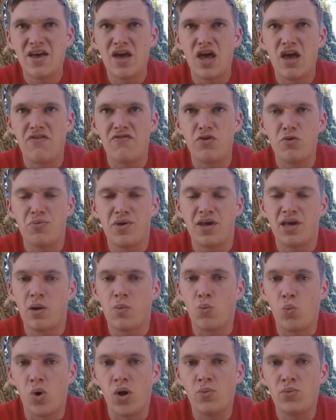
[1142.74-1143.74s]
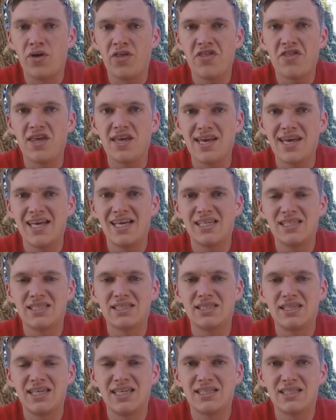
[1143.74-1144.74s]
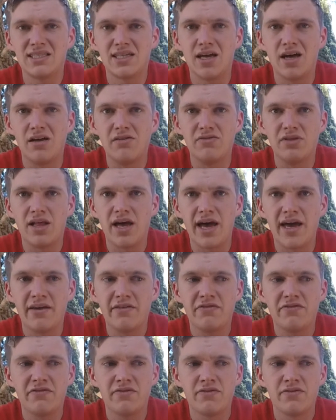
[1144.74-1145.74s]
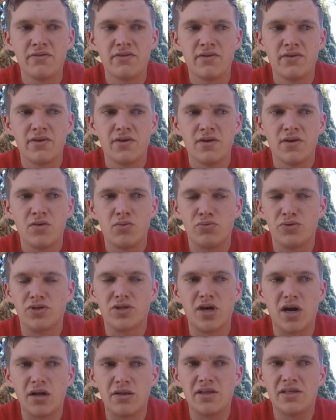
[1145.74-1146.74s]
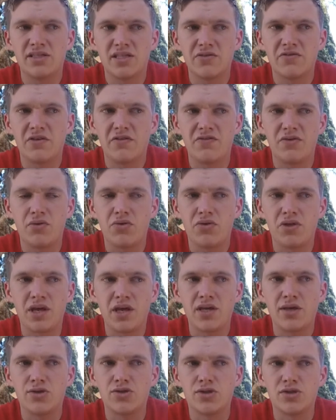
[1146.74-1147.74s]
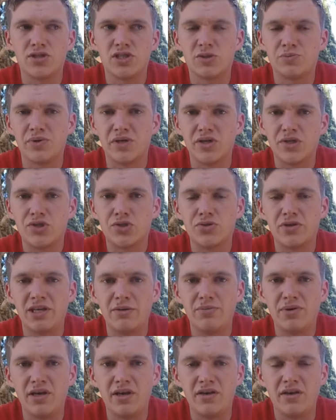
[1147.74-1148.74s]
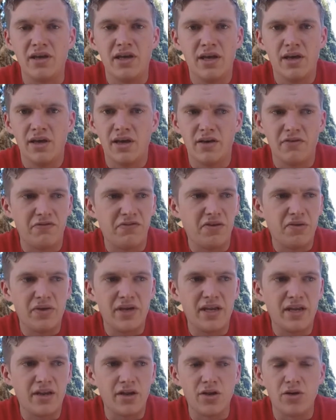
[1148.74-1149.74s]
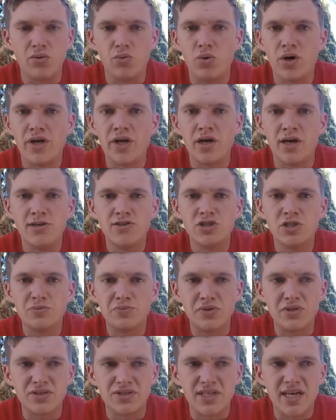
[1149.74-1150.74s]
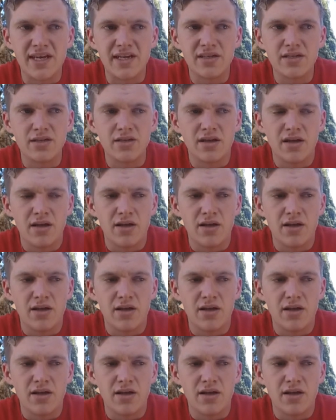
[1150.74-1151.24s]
If you become one with the isness of life, regardless of if you think you should spiritually be feeling 100%,